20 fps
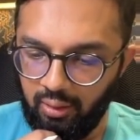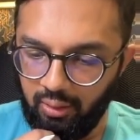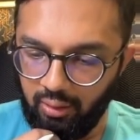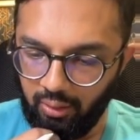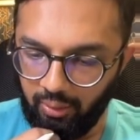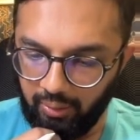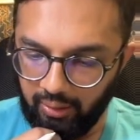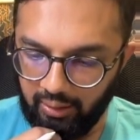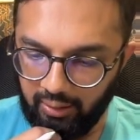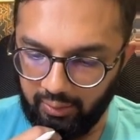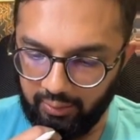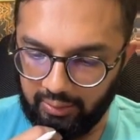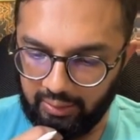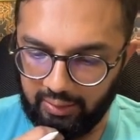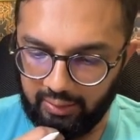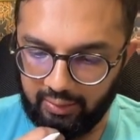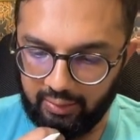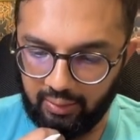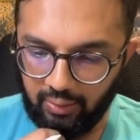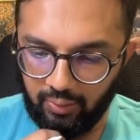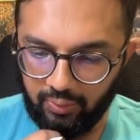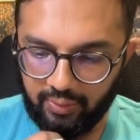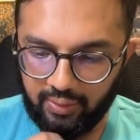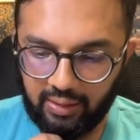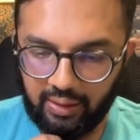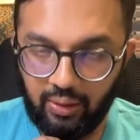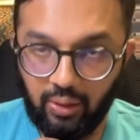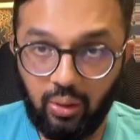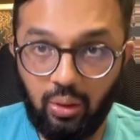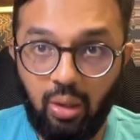Okay, that looks
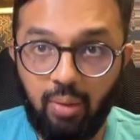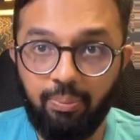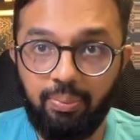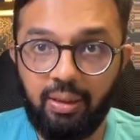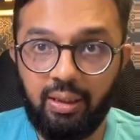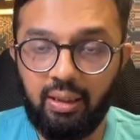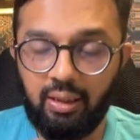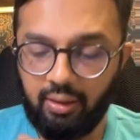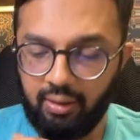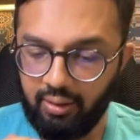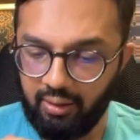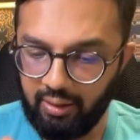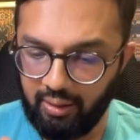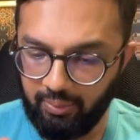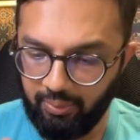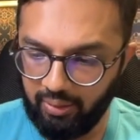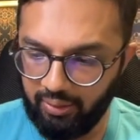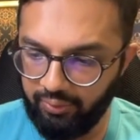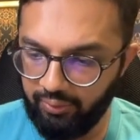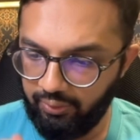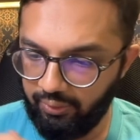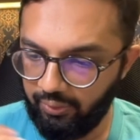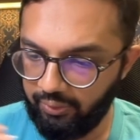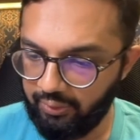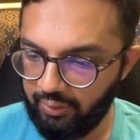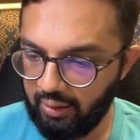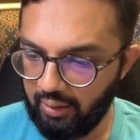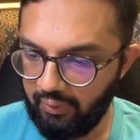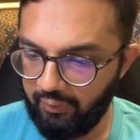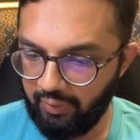like a complicated equation to
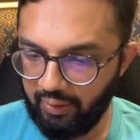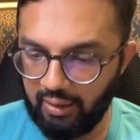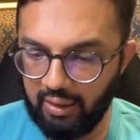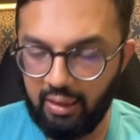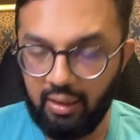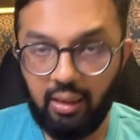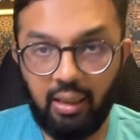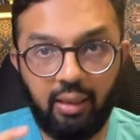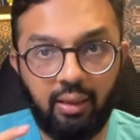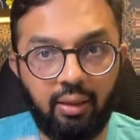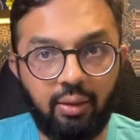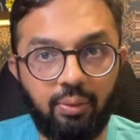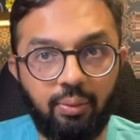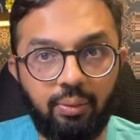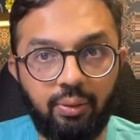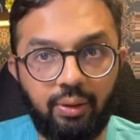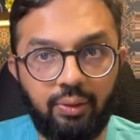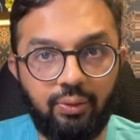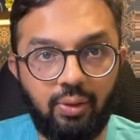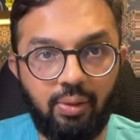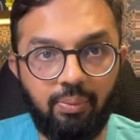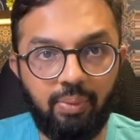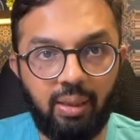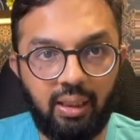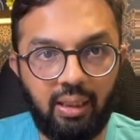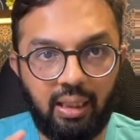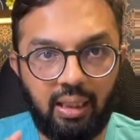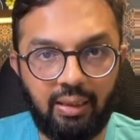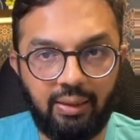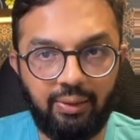solve. Again, I can do this on my
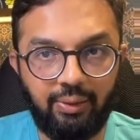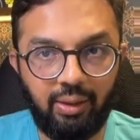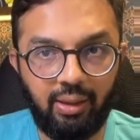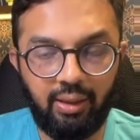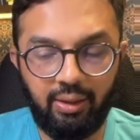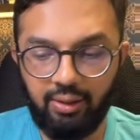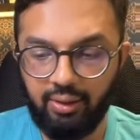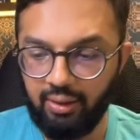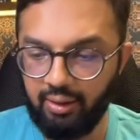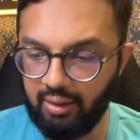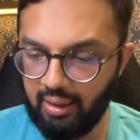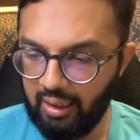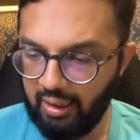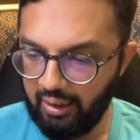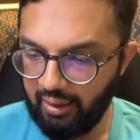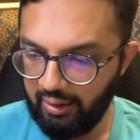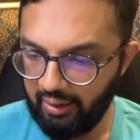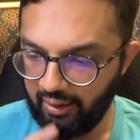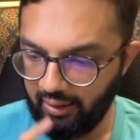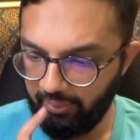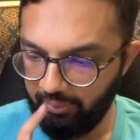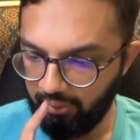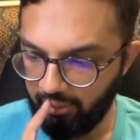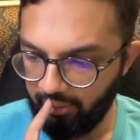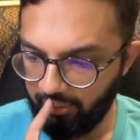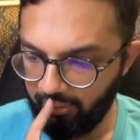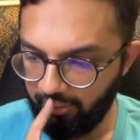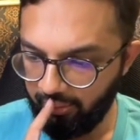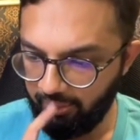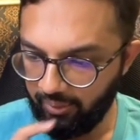calculator and I'm
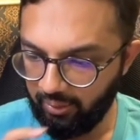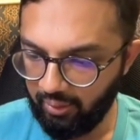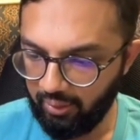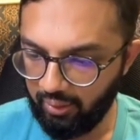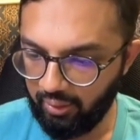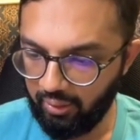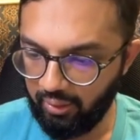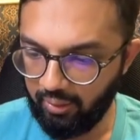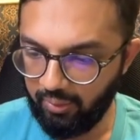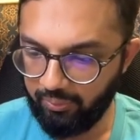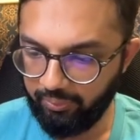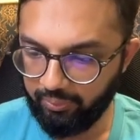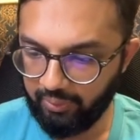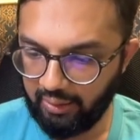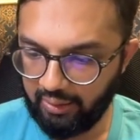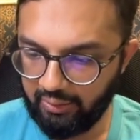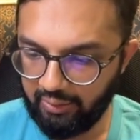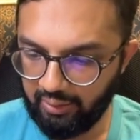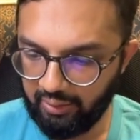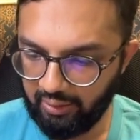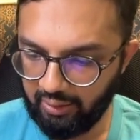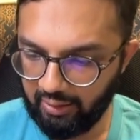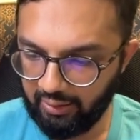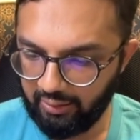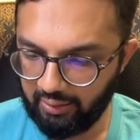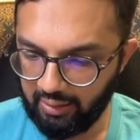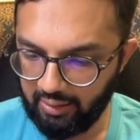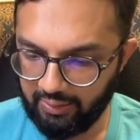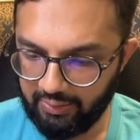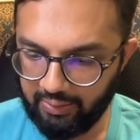going to get the
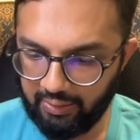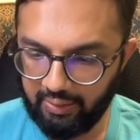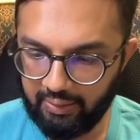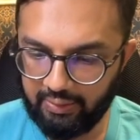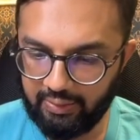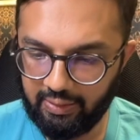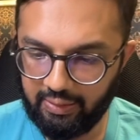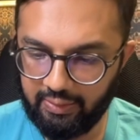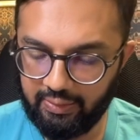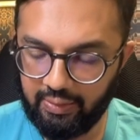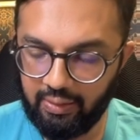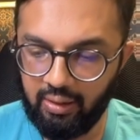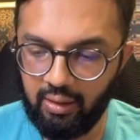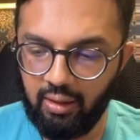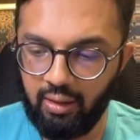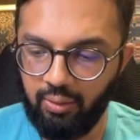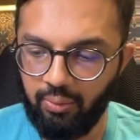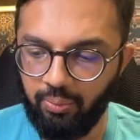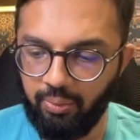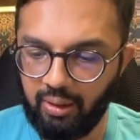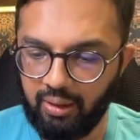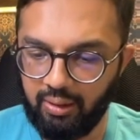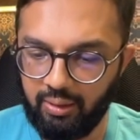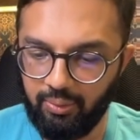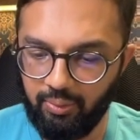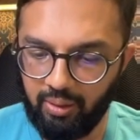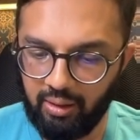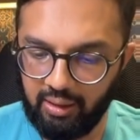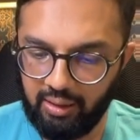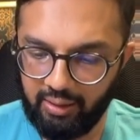correct answer. It says when
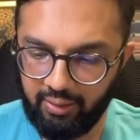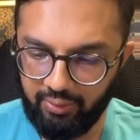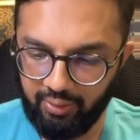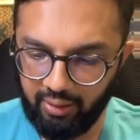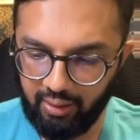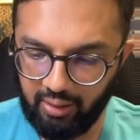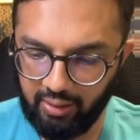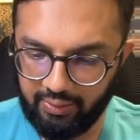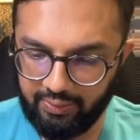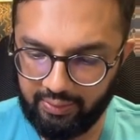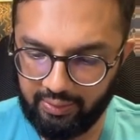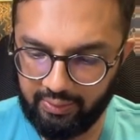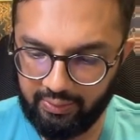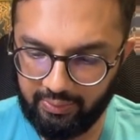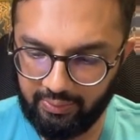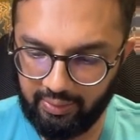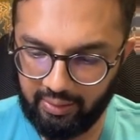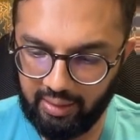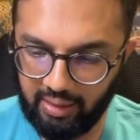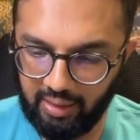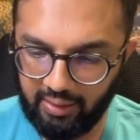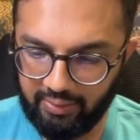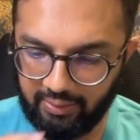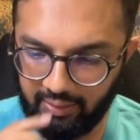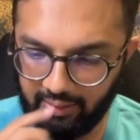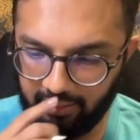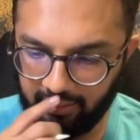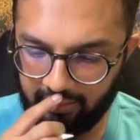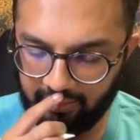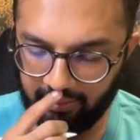you are entering answers, you can
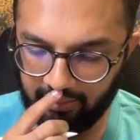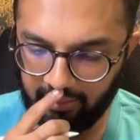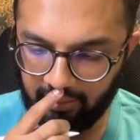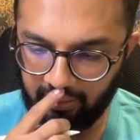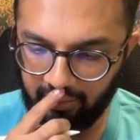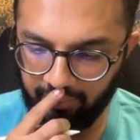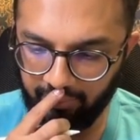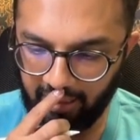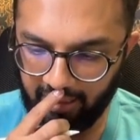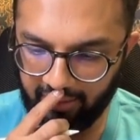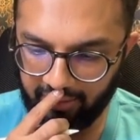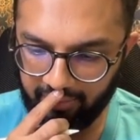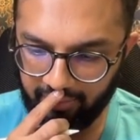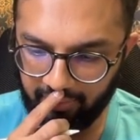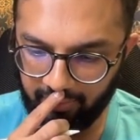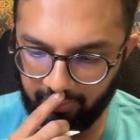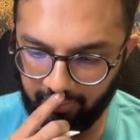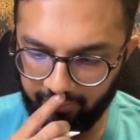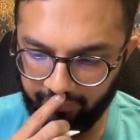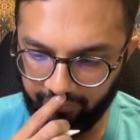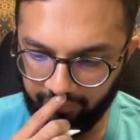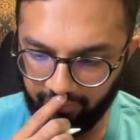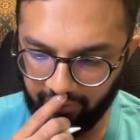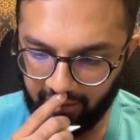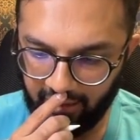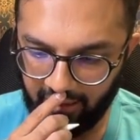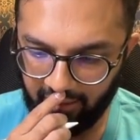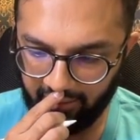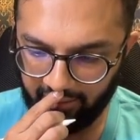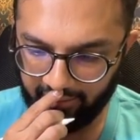answer a maximum of 4
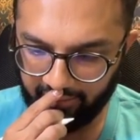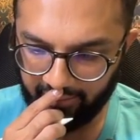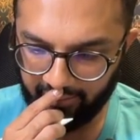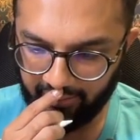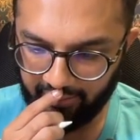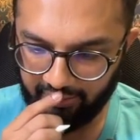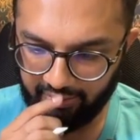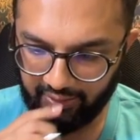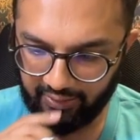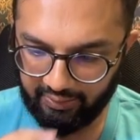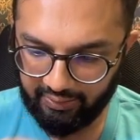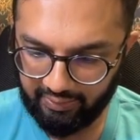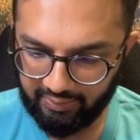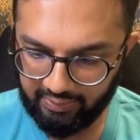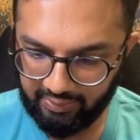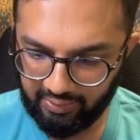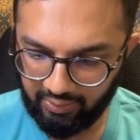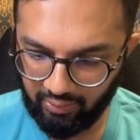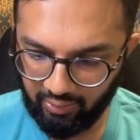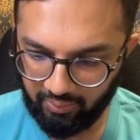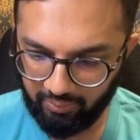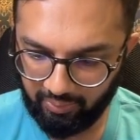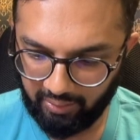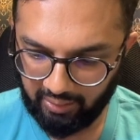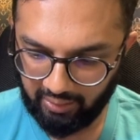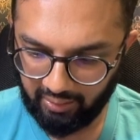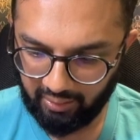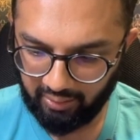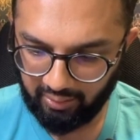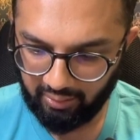characters. Answers cannot be
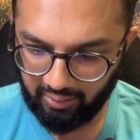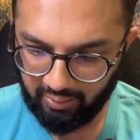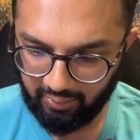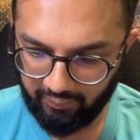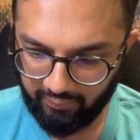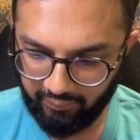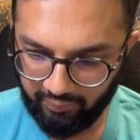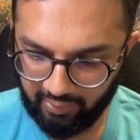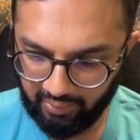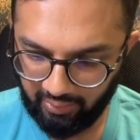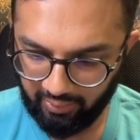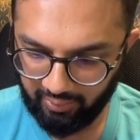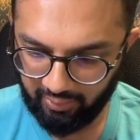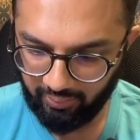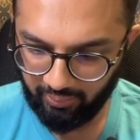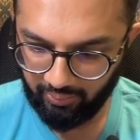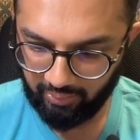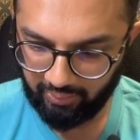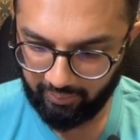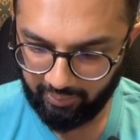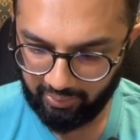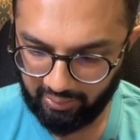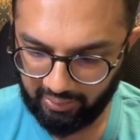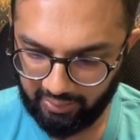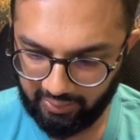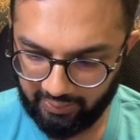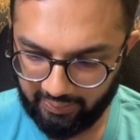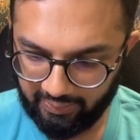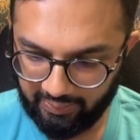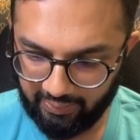negative. Enter only one
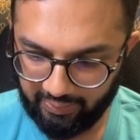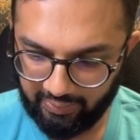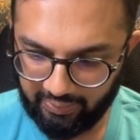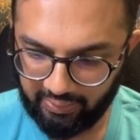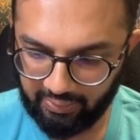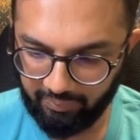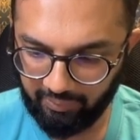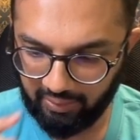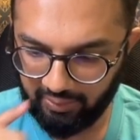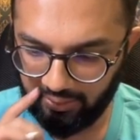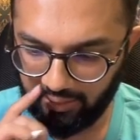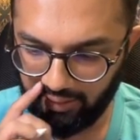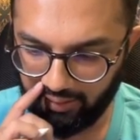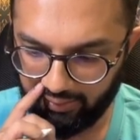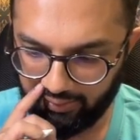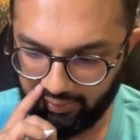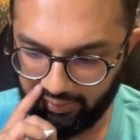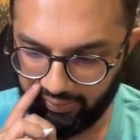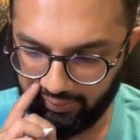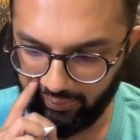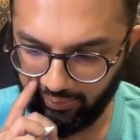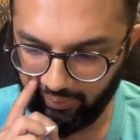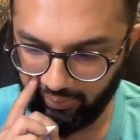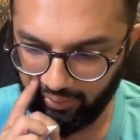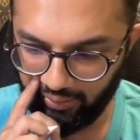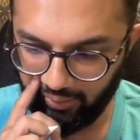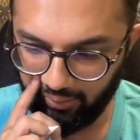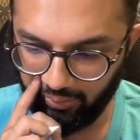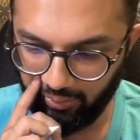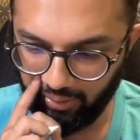answer. Decimal answers
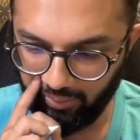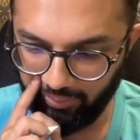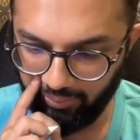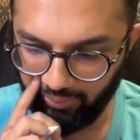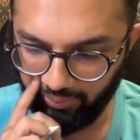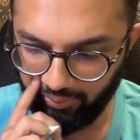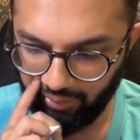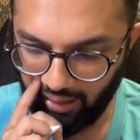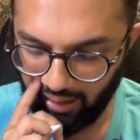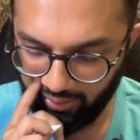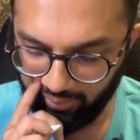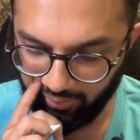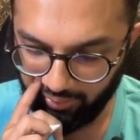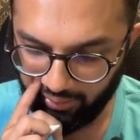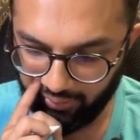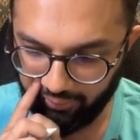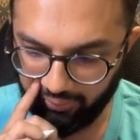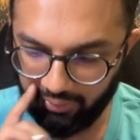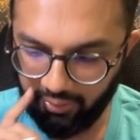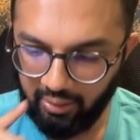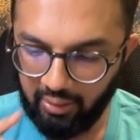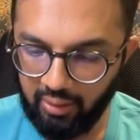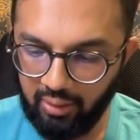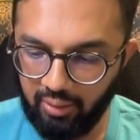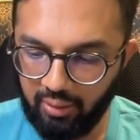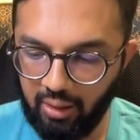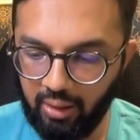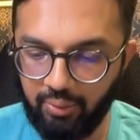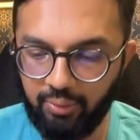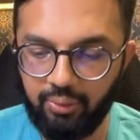only go up to the hundredth,
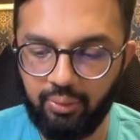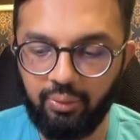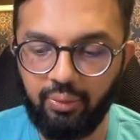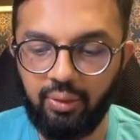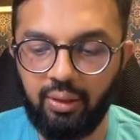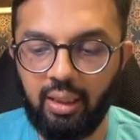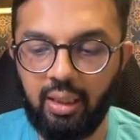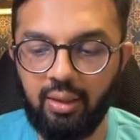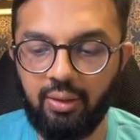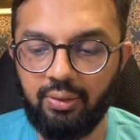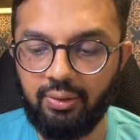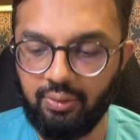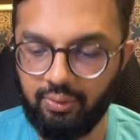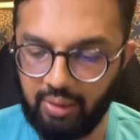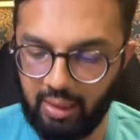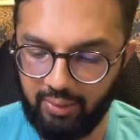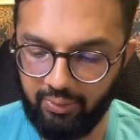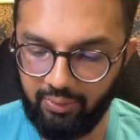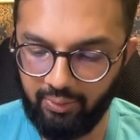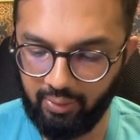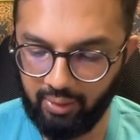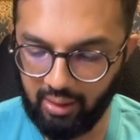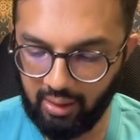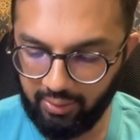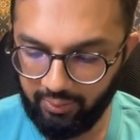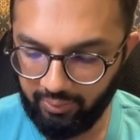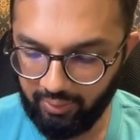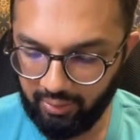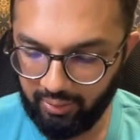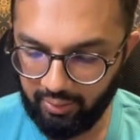down to the nearest tenth or
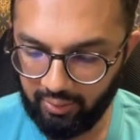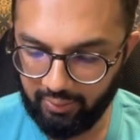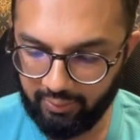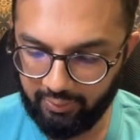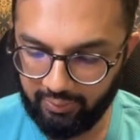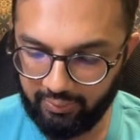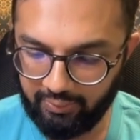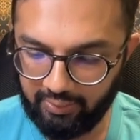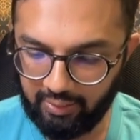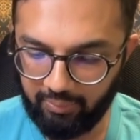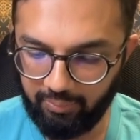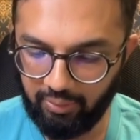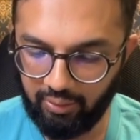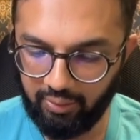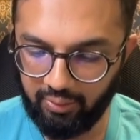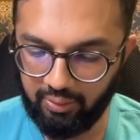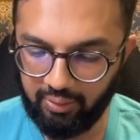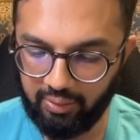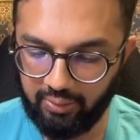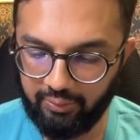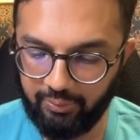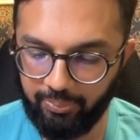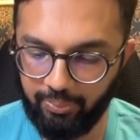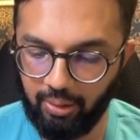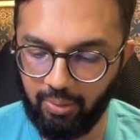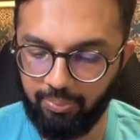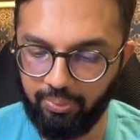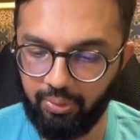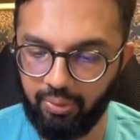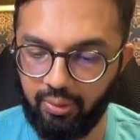hundred. Answers can be written as a
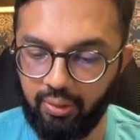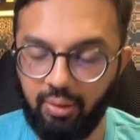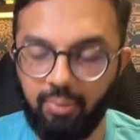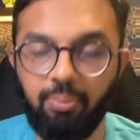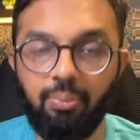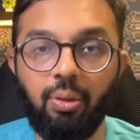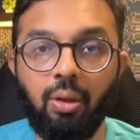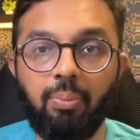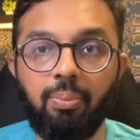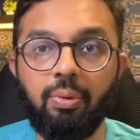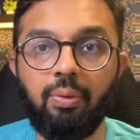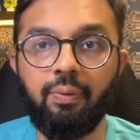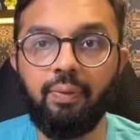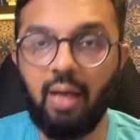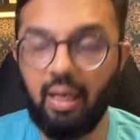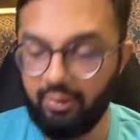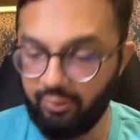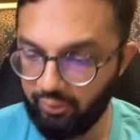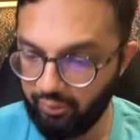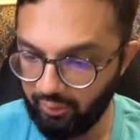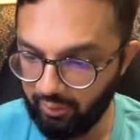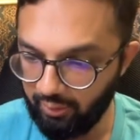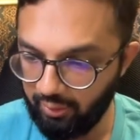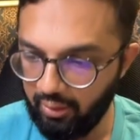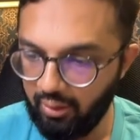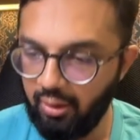proper or improper fraction.